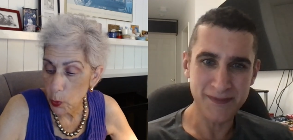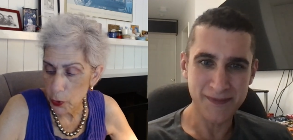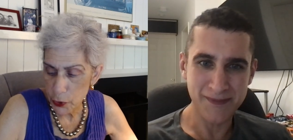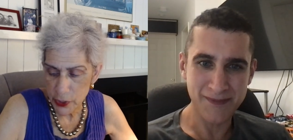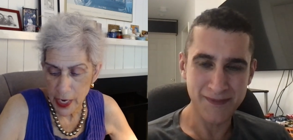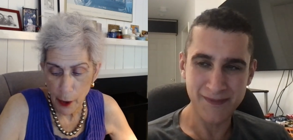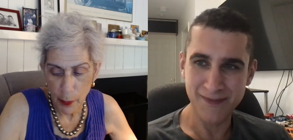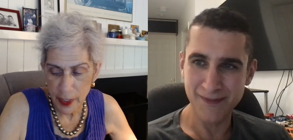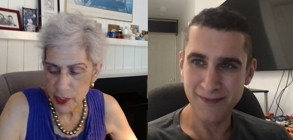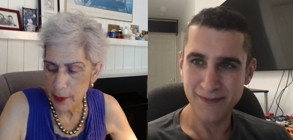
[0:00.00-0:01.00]
Speaker 1: schools
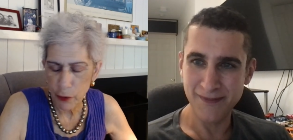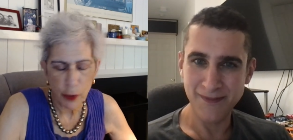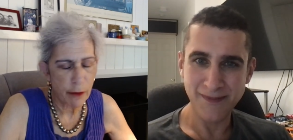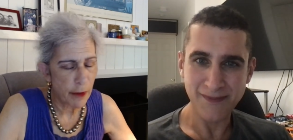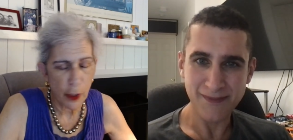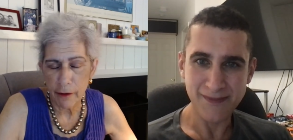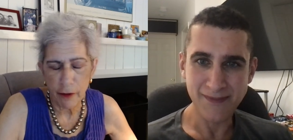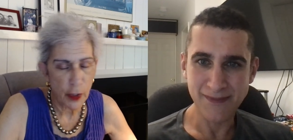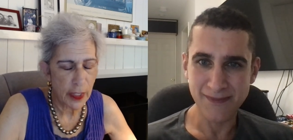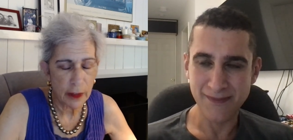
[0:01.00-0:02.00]
now, except for the very,
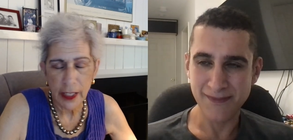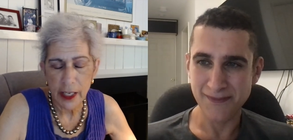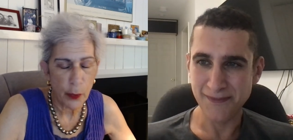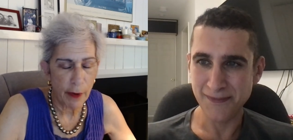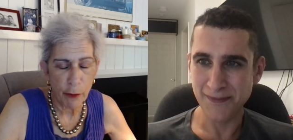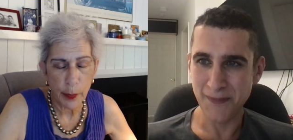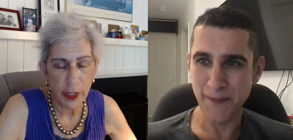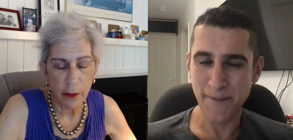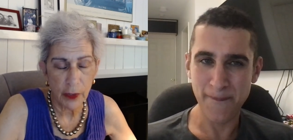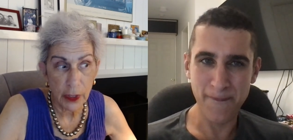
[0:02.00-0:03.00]
very elite who have the
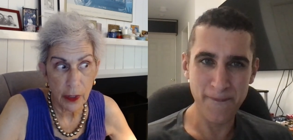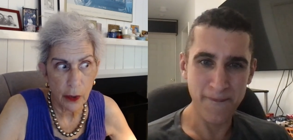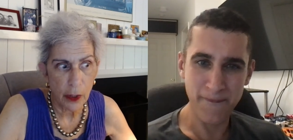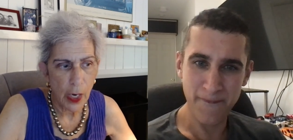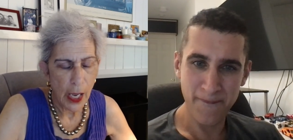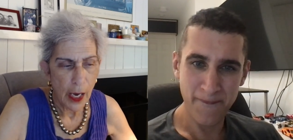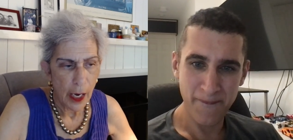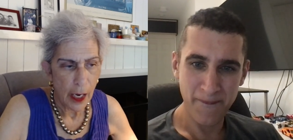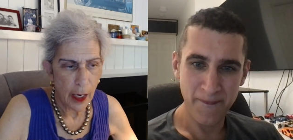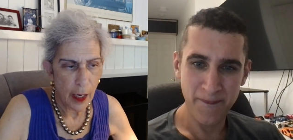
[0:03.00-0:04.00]
pick of the litter,
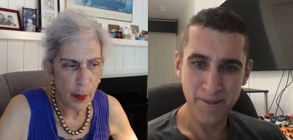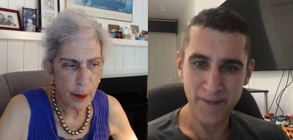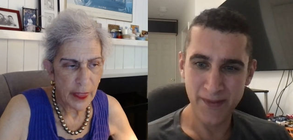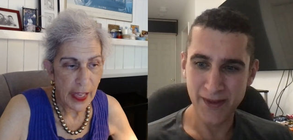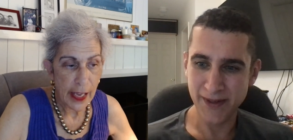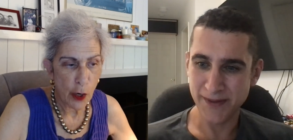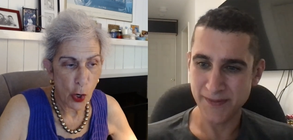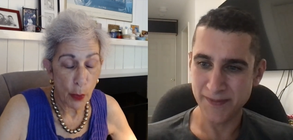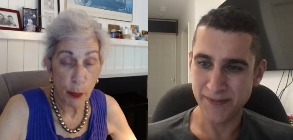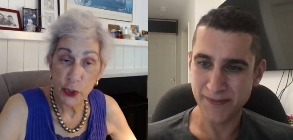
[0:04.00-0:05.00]
um, they
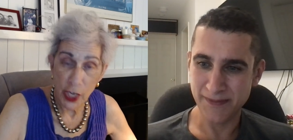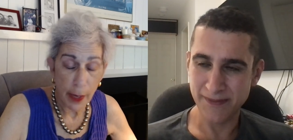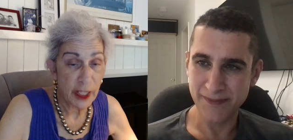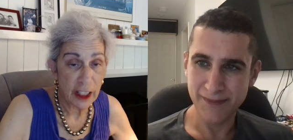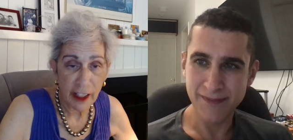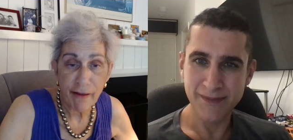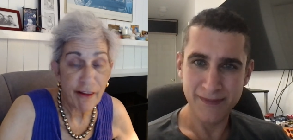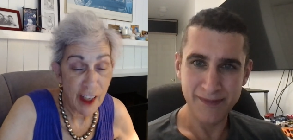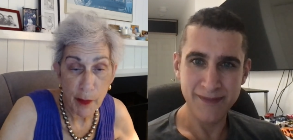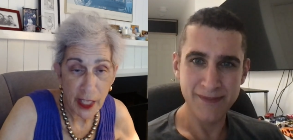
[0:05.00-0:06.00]
are predominantly
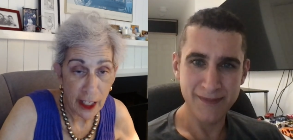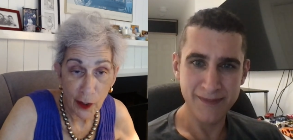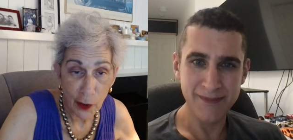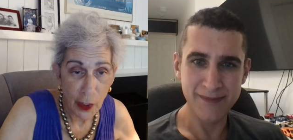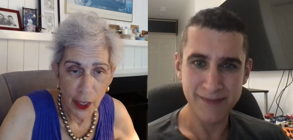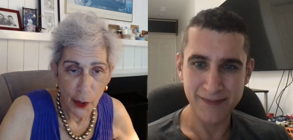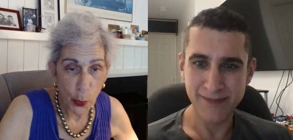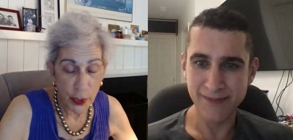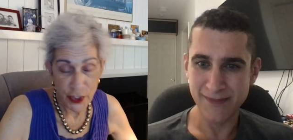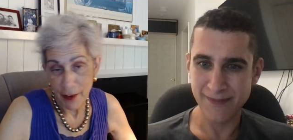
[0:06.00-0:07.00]
female
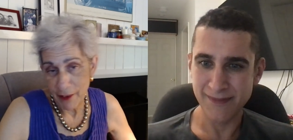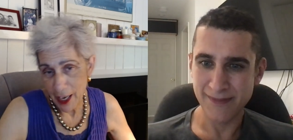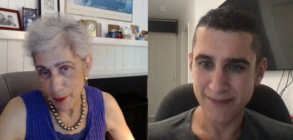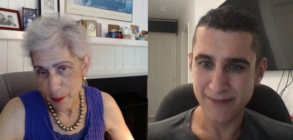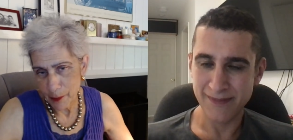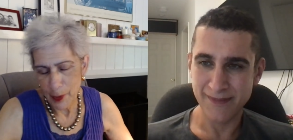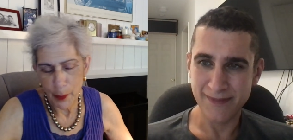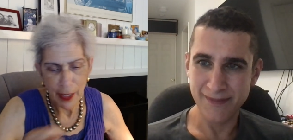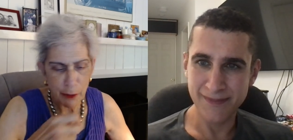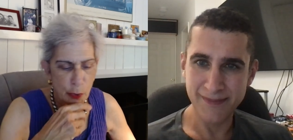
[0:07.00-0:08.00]
course, i am
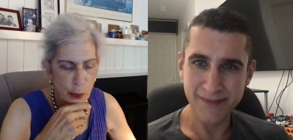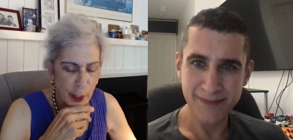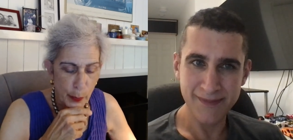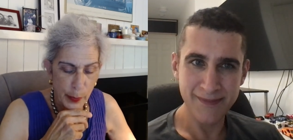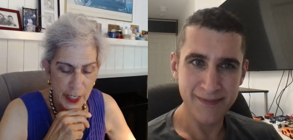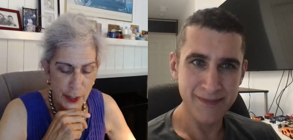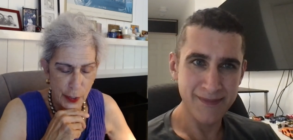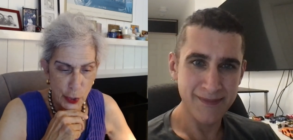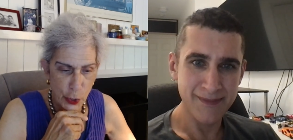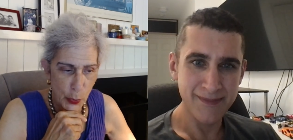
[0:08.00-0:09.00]
about to write a
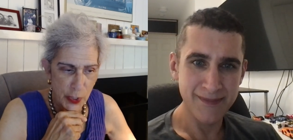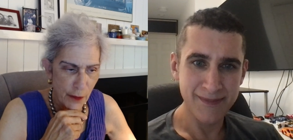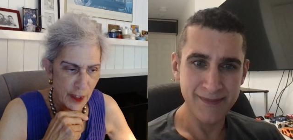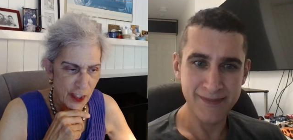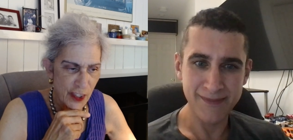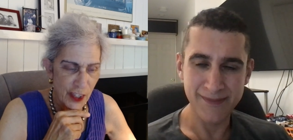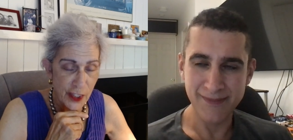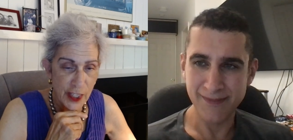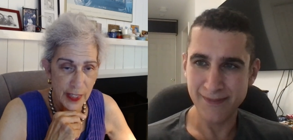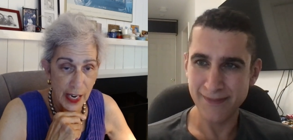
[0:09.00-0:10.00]
piece that shows that this is
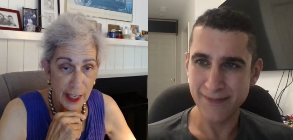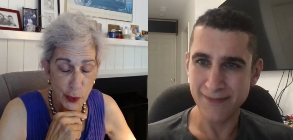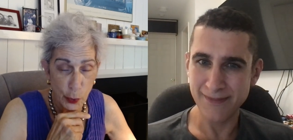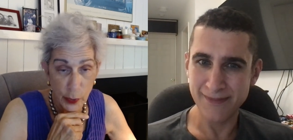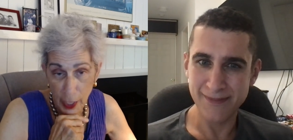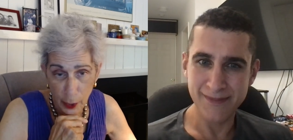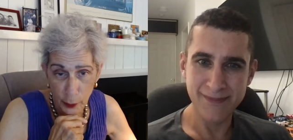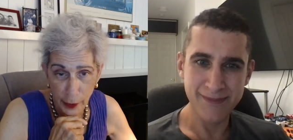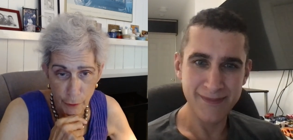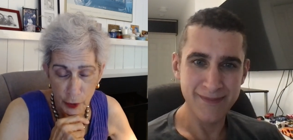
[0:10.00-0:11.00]
a disaster, not
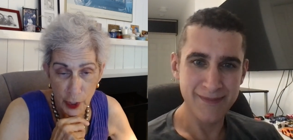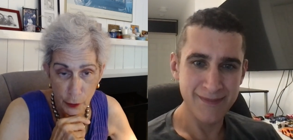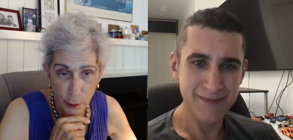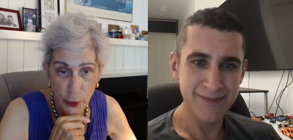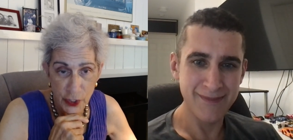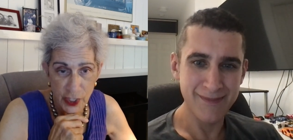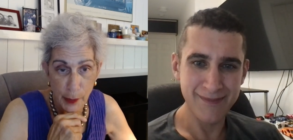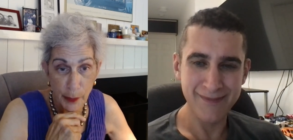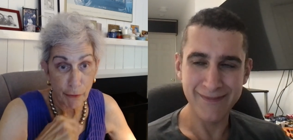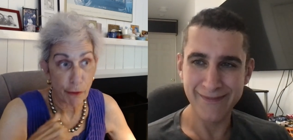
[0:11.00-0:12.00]
only for the
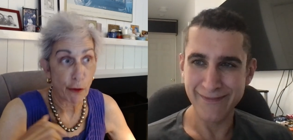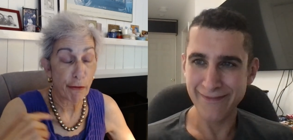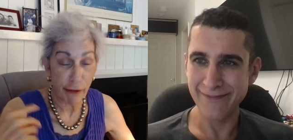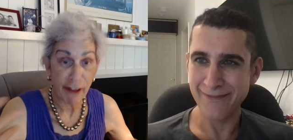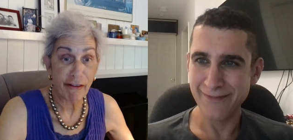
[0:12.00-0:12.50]
university, but for